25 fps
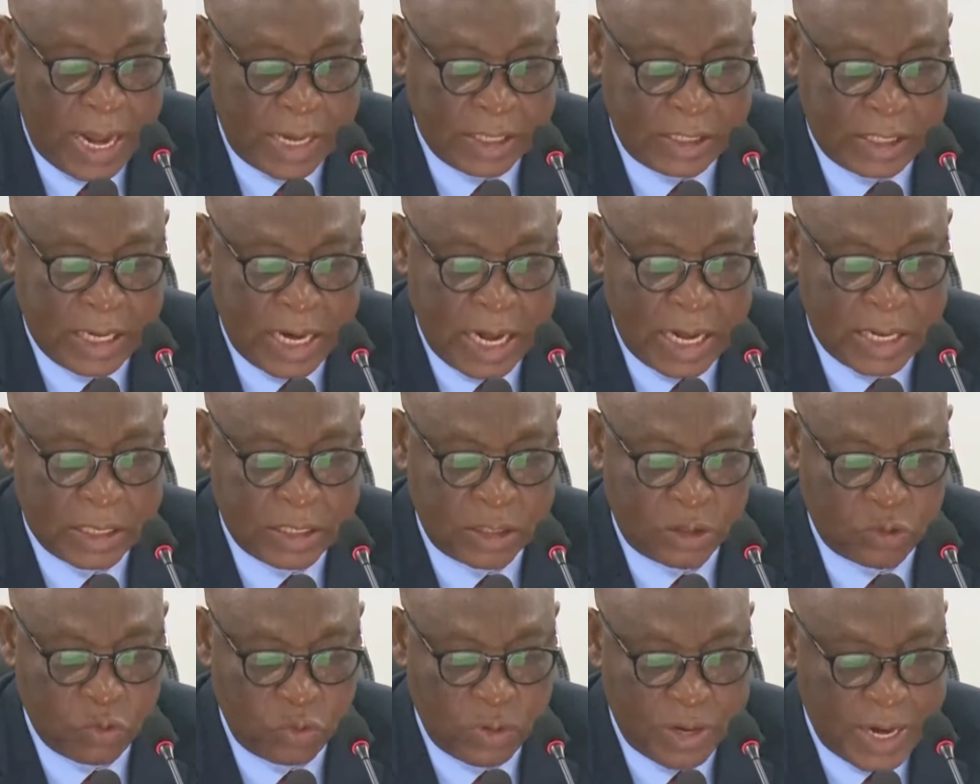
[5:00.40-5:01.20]

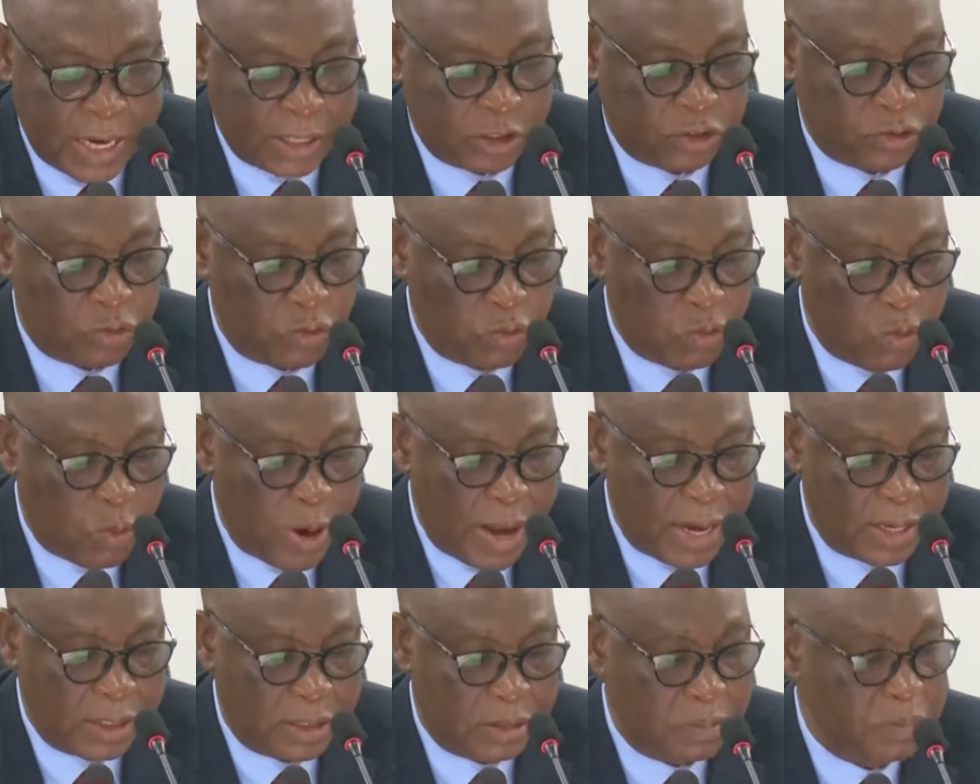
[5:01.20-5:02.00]
Nigeria's natural
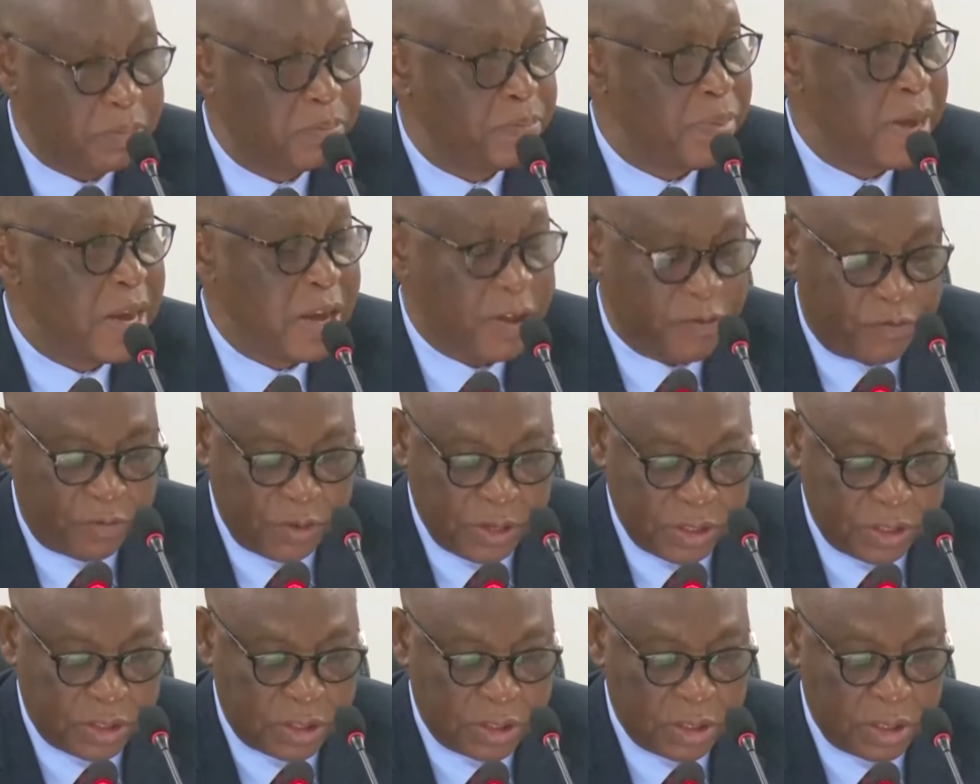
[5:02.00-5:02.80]
wealth
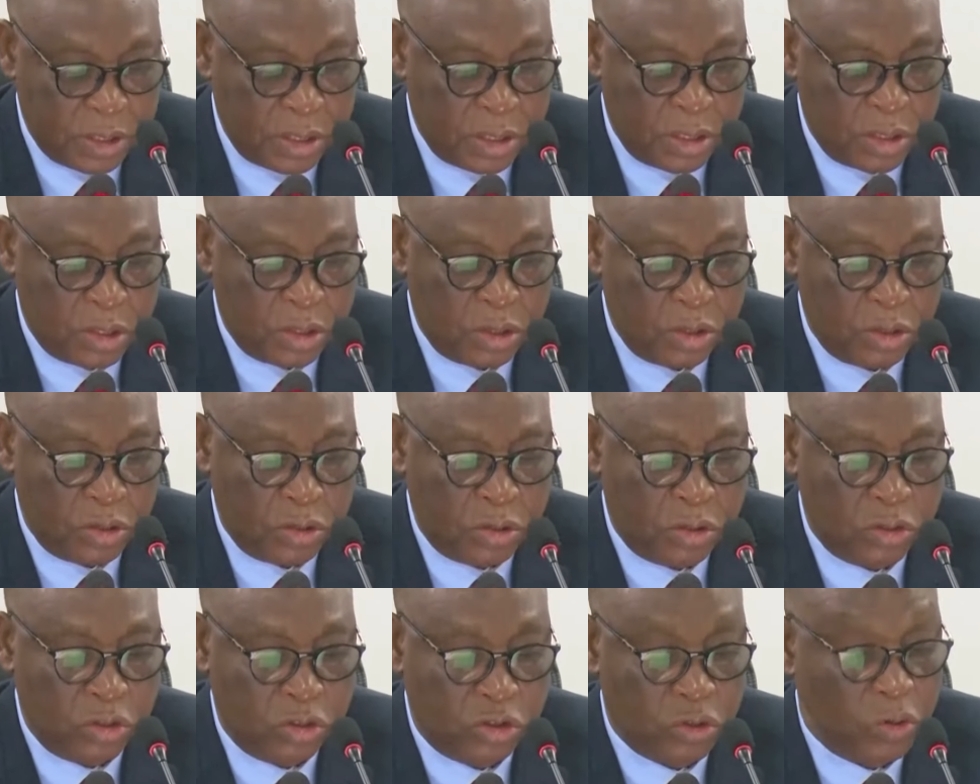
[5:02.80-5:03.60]
benefits
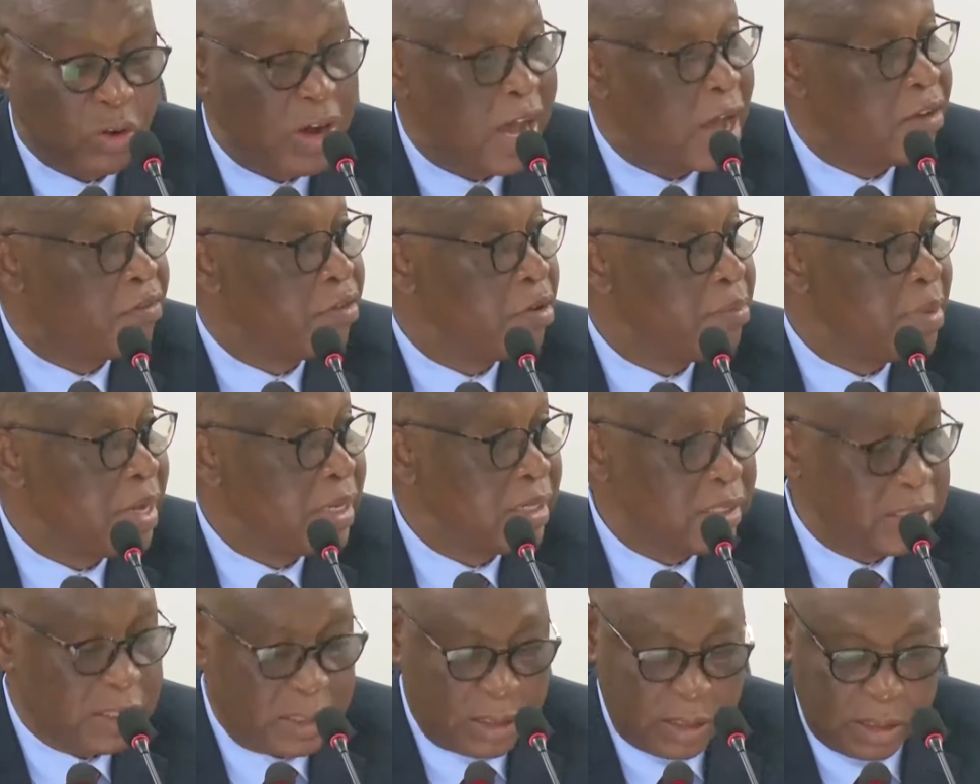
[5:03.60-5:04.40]
to
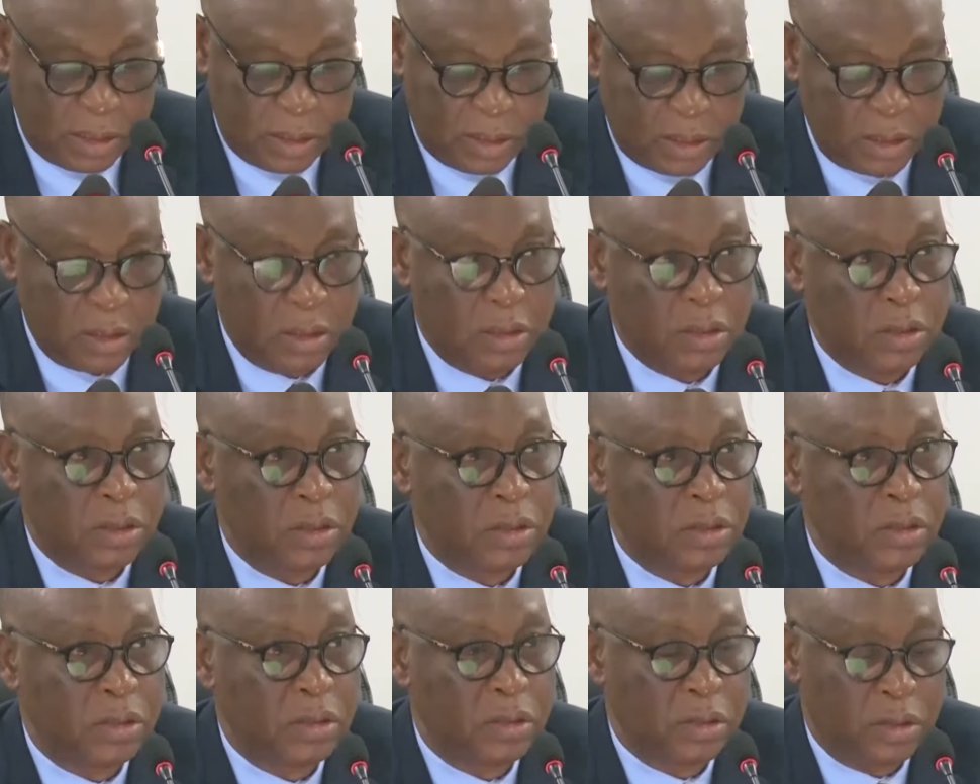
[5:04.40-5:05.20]
government,
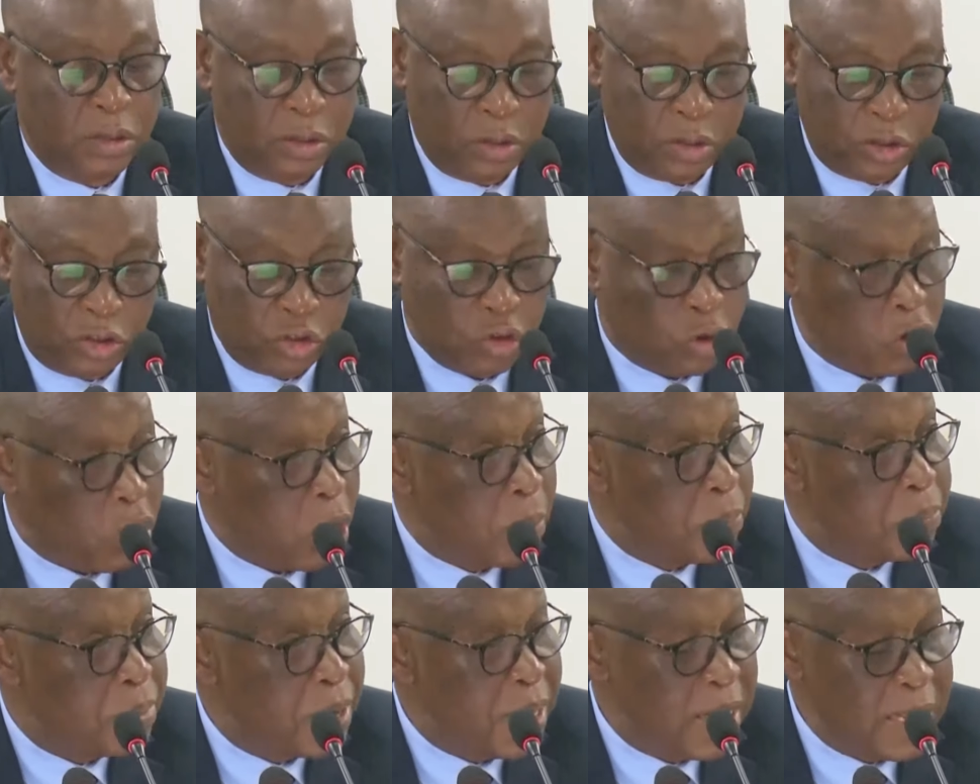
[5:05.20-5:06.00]
to
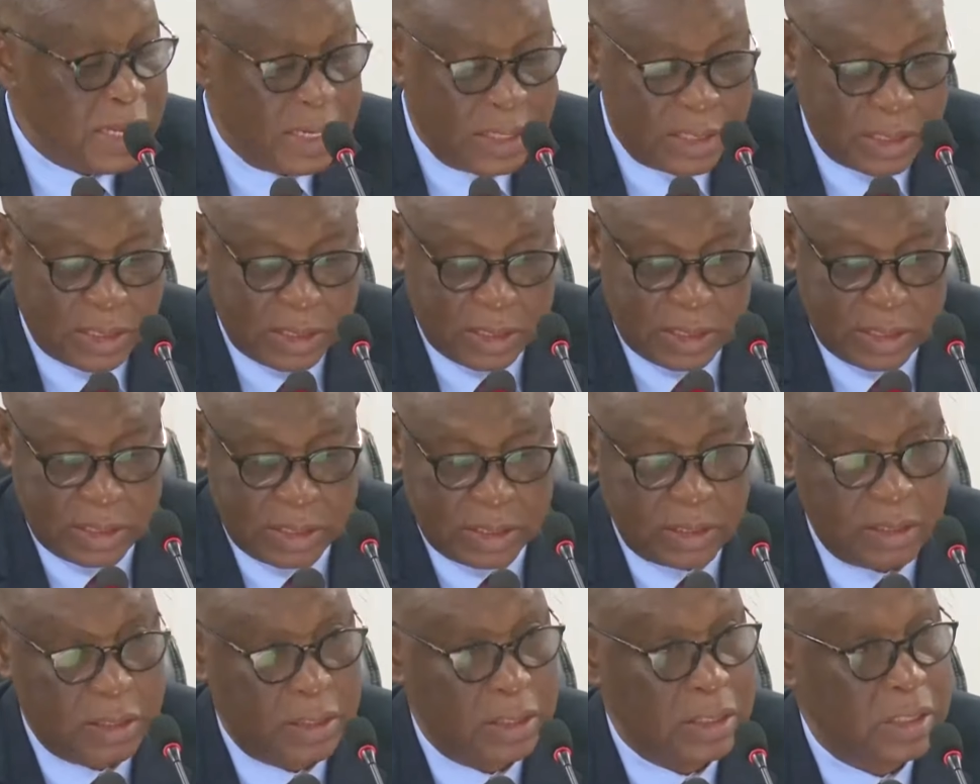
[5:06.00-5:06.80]
companies
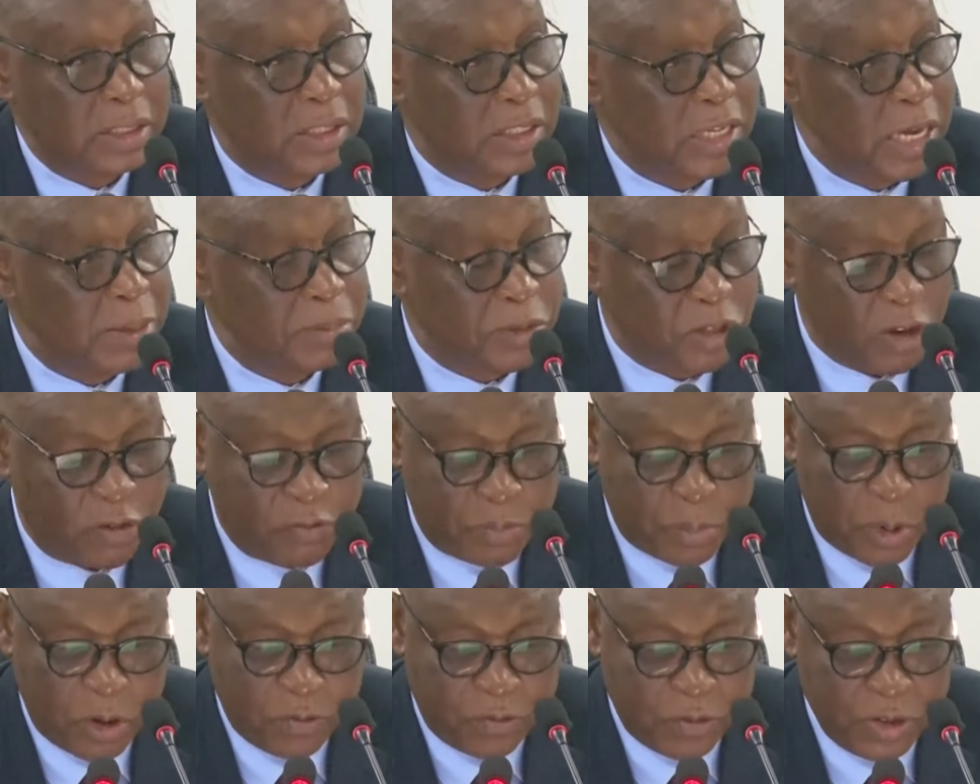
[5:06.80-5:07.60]
in terms
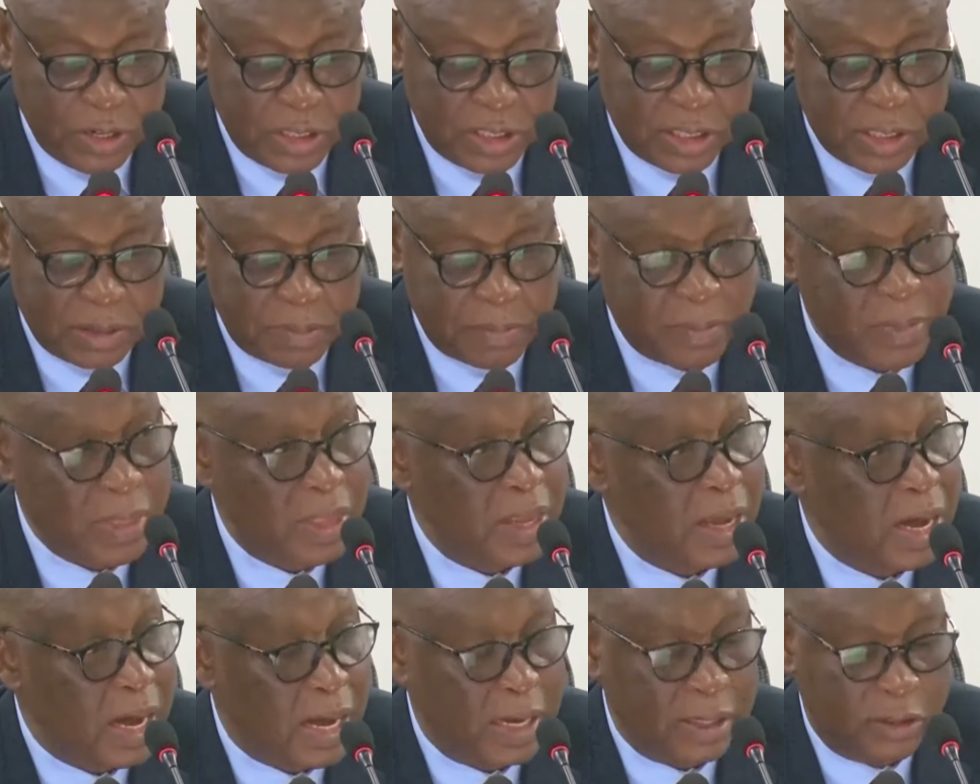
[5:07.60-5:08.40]
of profit,
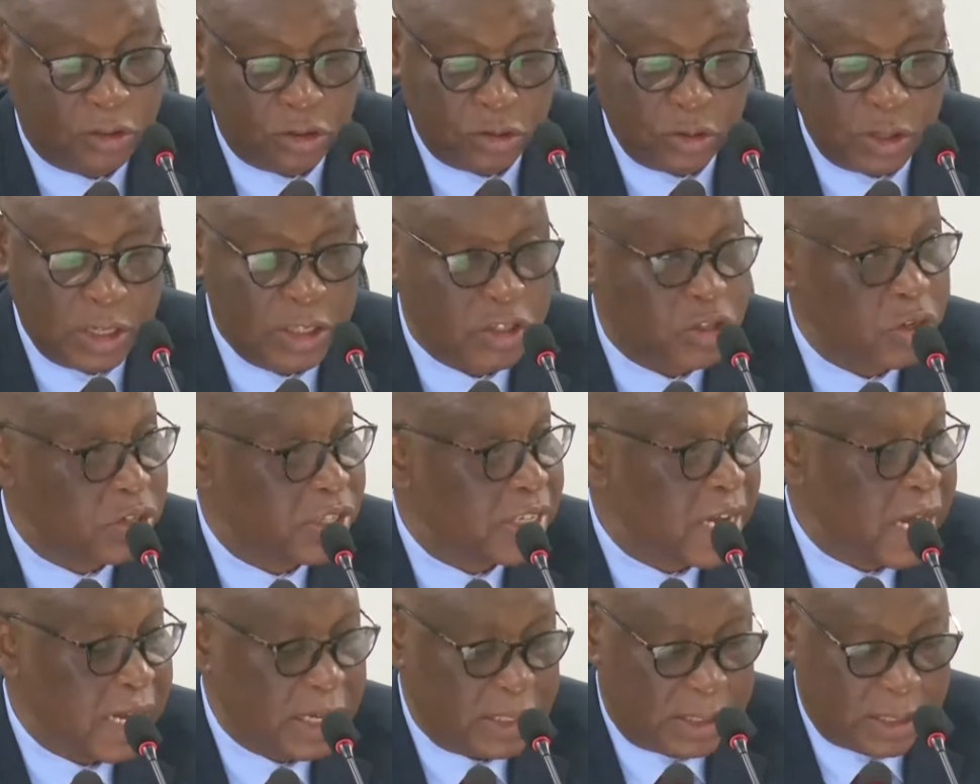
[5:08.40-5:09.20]
and to the
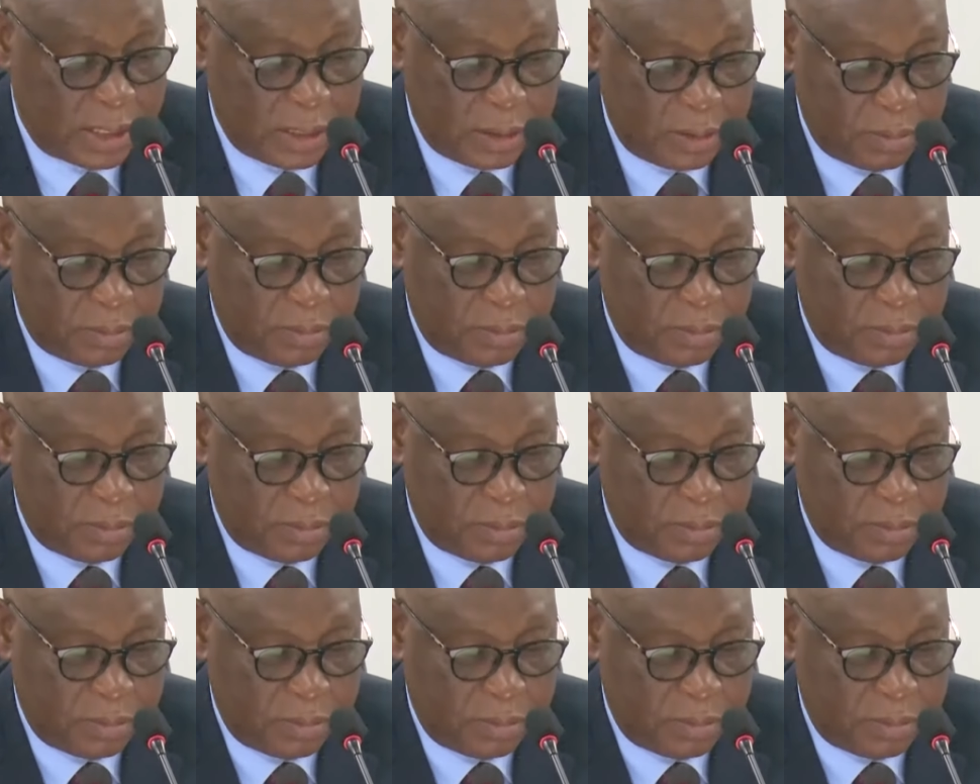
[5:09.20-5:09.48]
society.